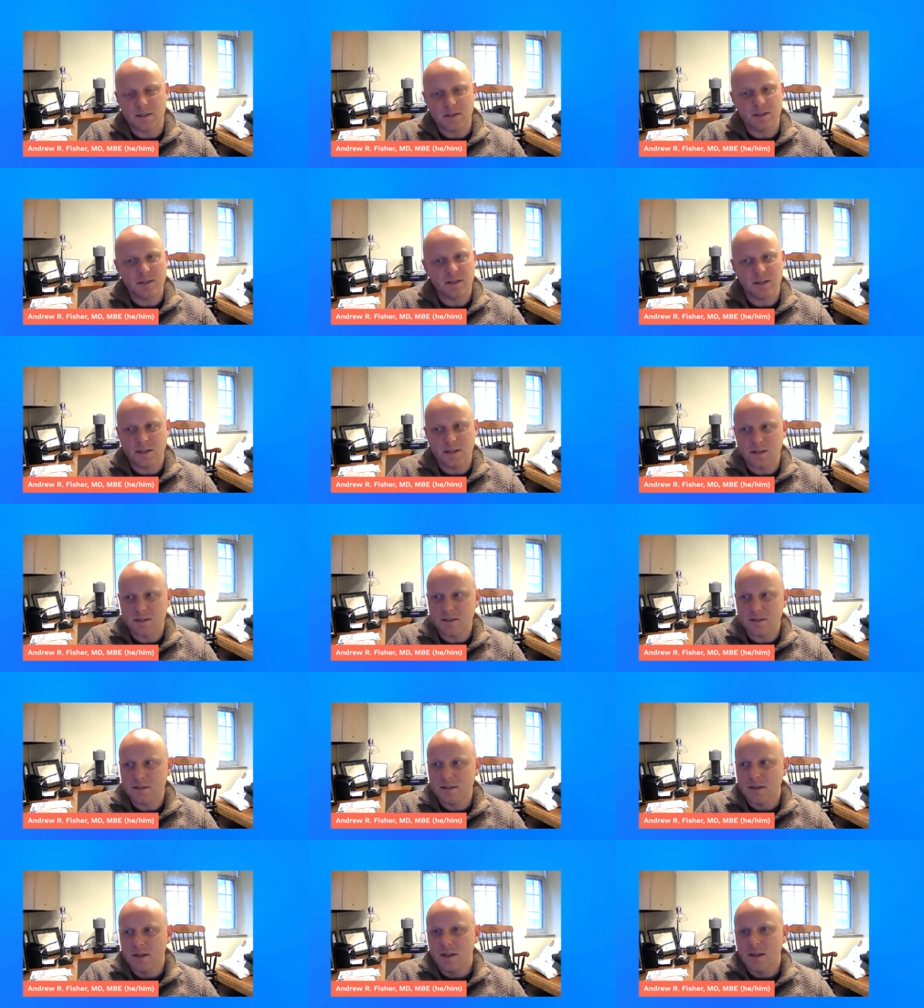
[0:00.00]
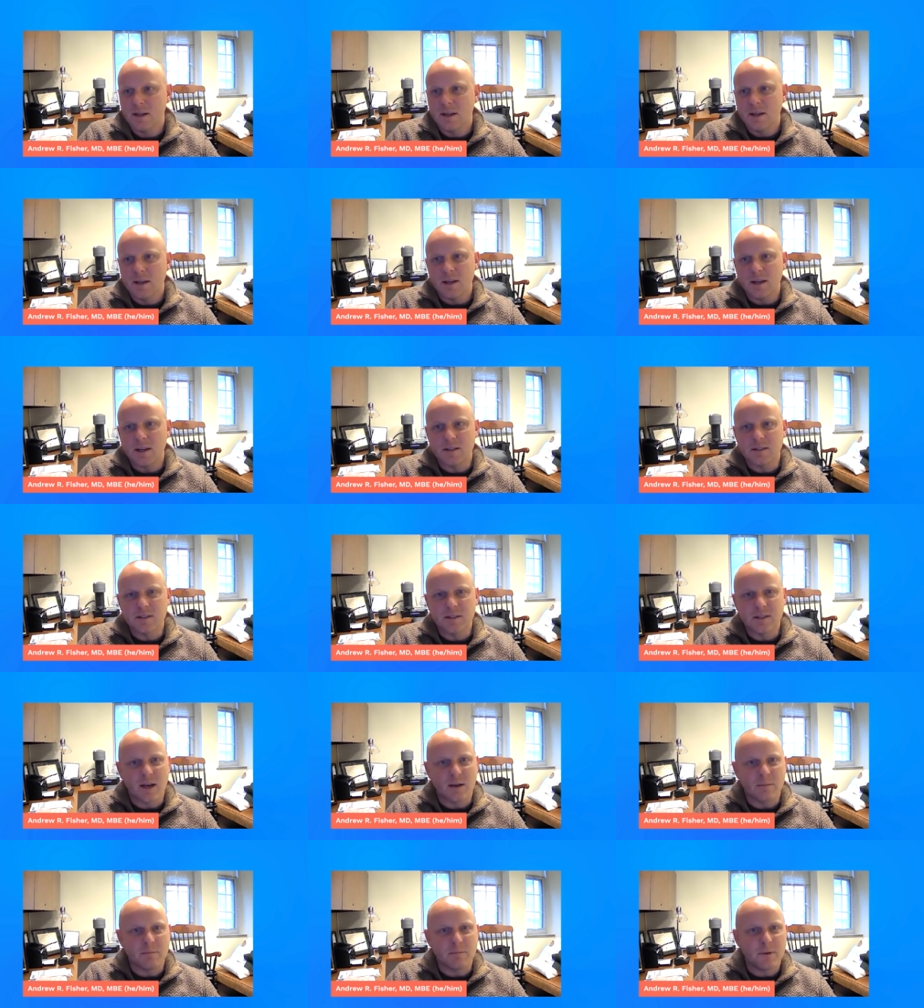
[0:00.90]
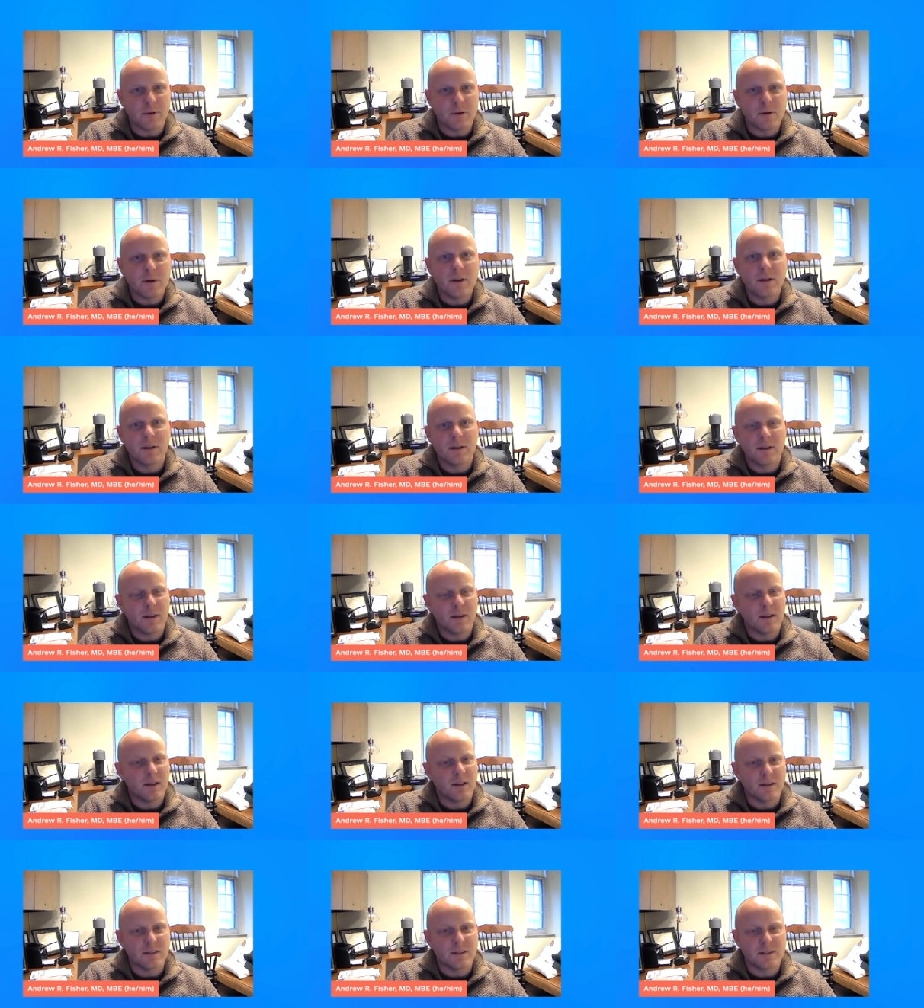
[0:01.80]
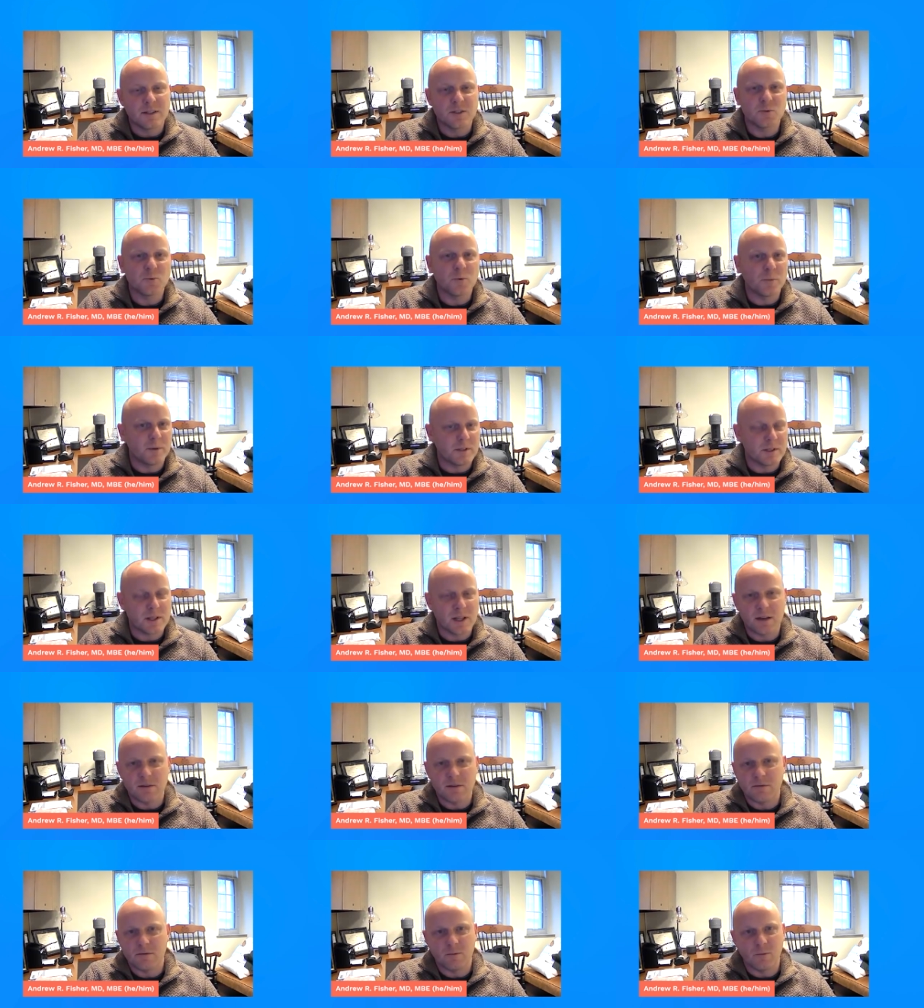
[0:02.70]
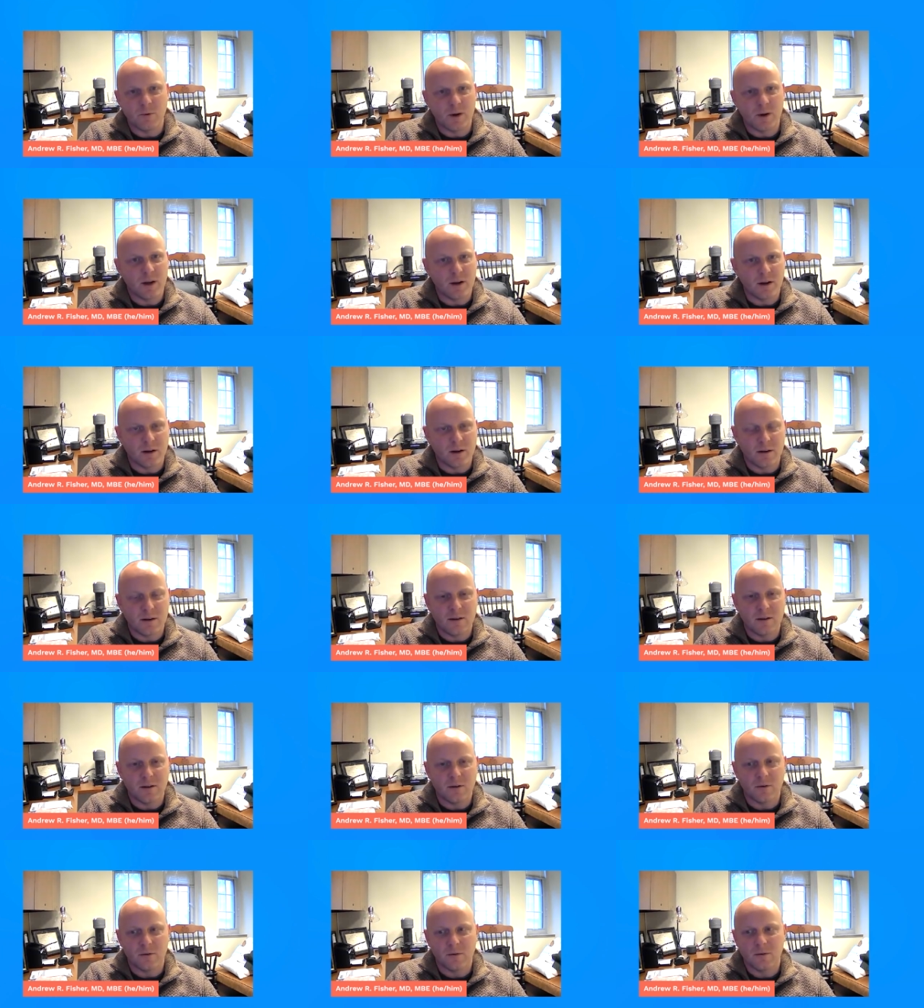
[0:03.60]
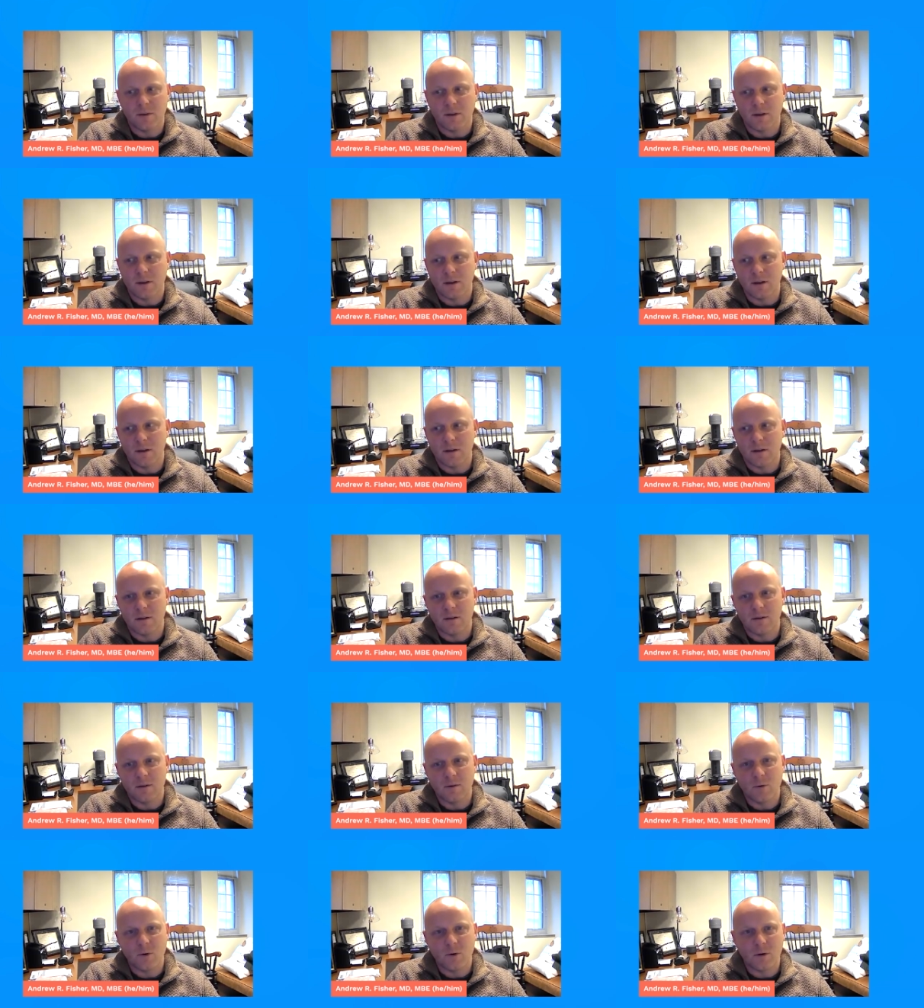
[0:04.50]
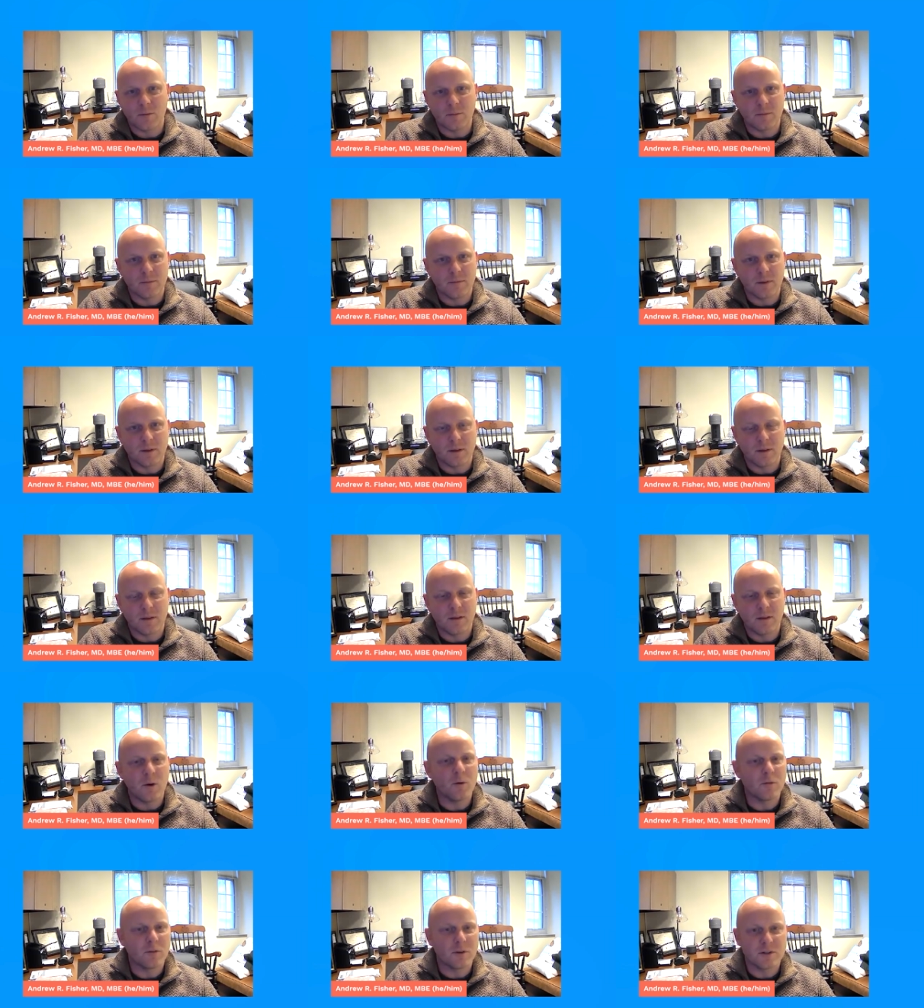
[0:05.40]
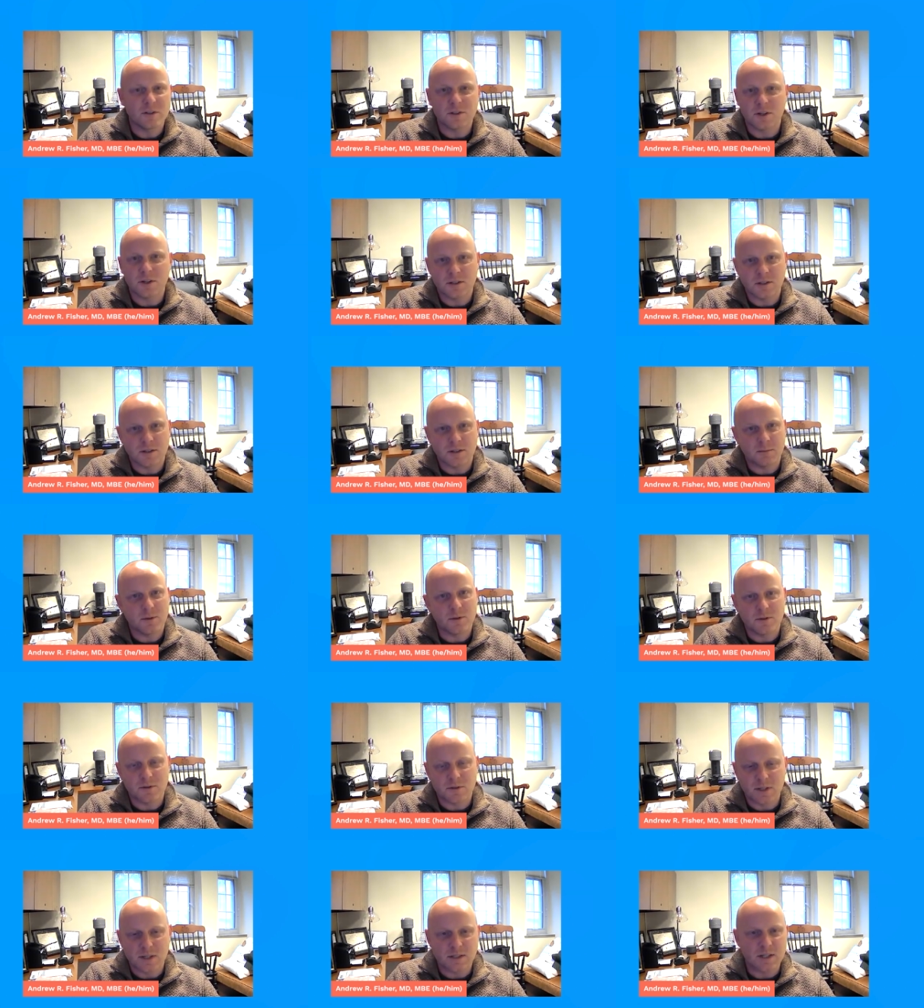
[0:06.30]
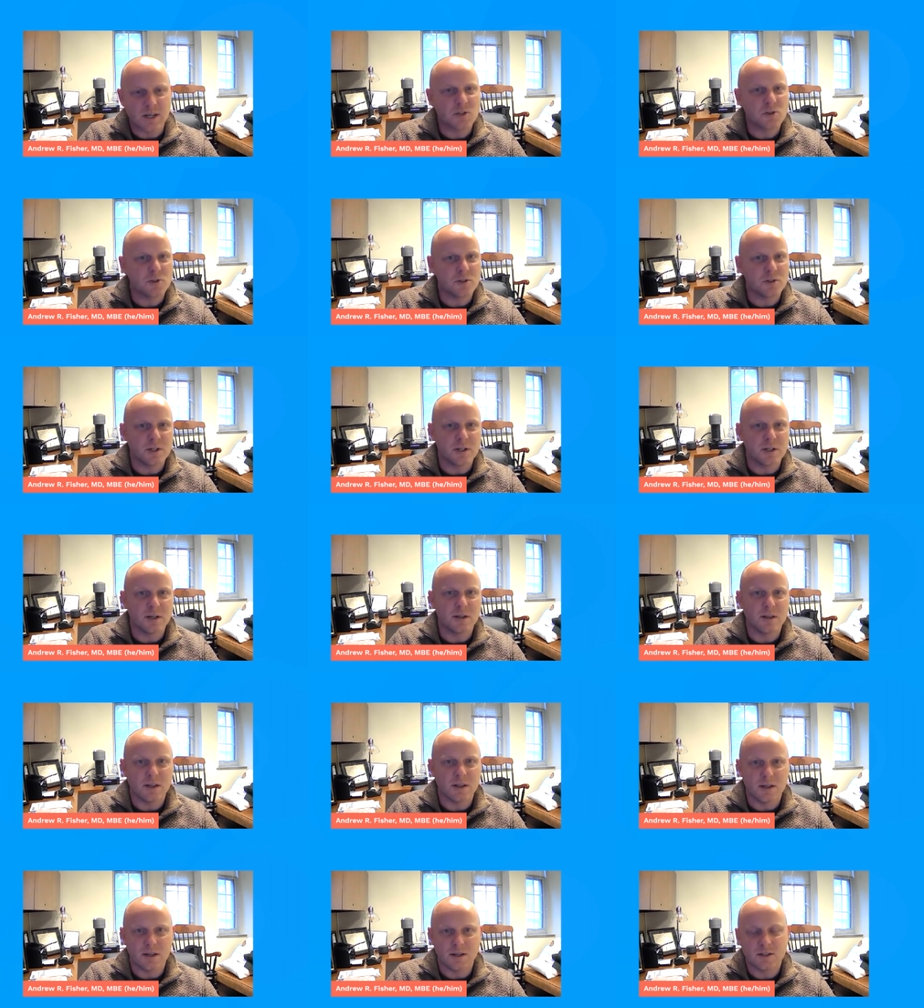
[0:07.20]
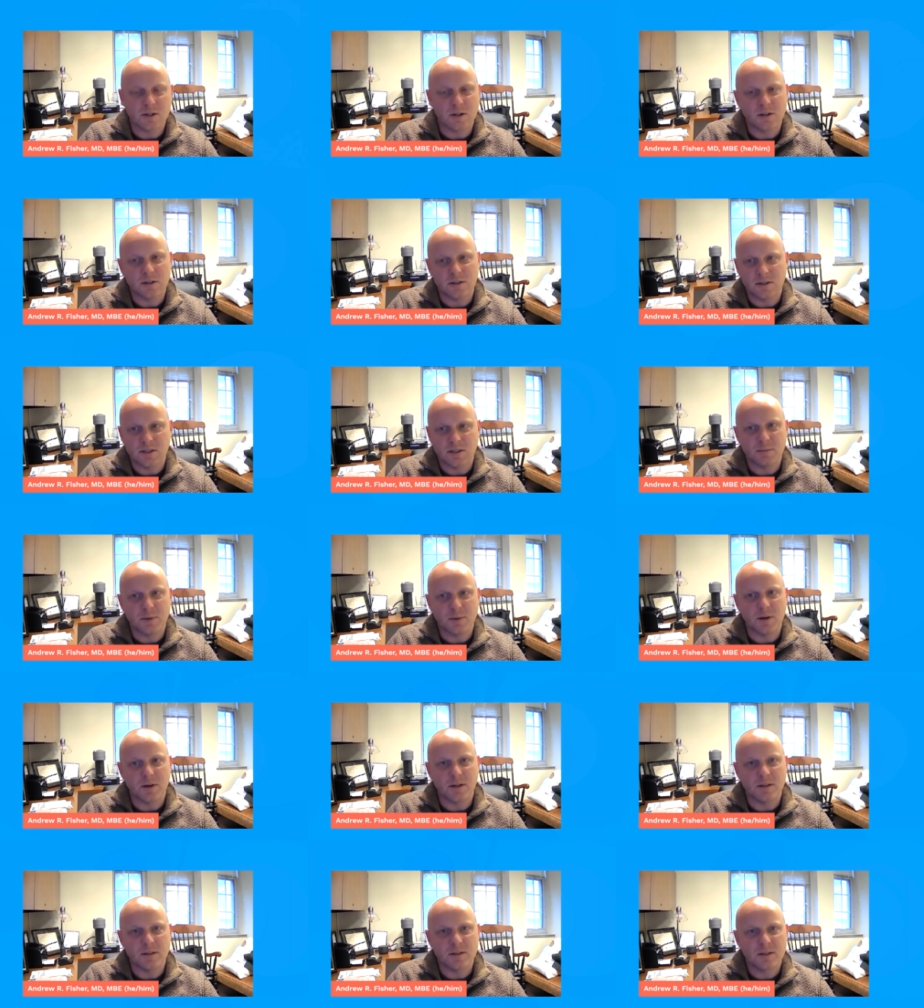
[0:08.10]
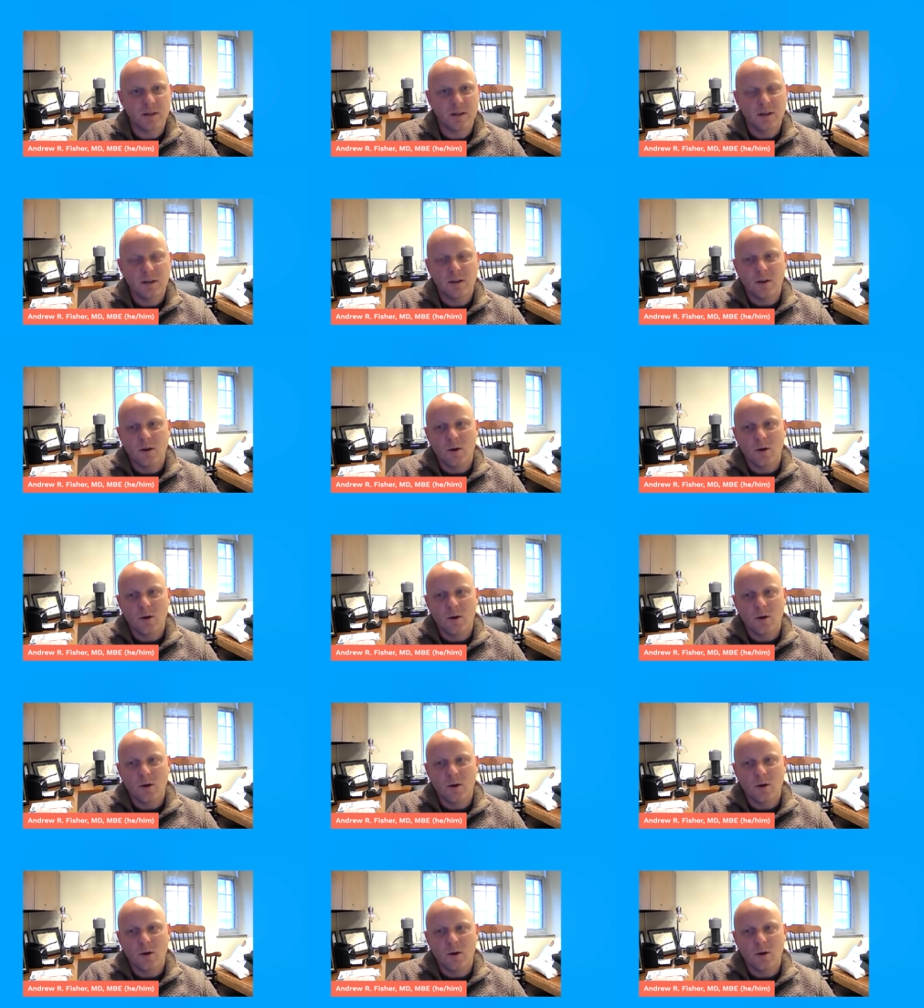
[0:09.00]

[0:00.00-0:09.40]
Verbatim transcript: It's it's it's that period in a cis woman's life where you know the form the, the ovaries start to produce less estrogen and they start to experience